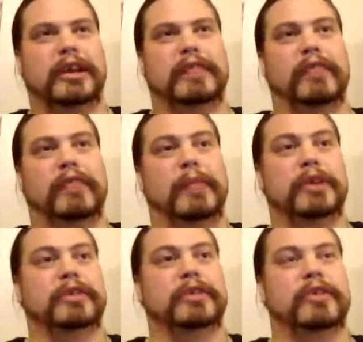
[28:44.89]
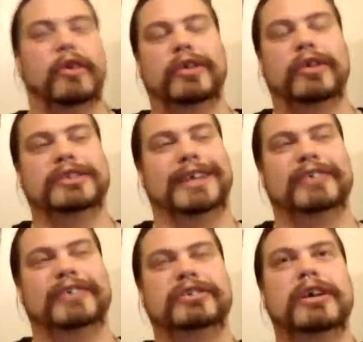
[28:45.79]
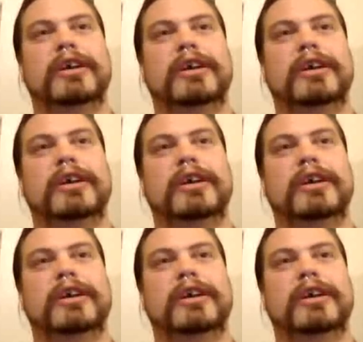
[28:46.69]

in very much in the Nolan sense,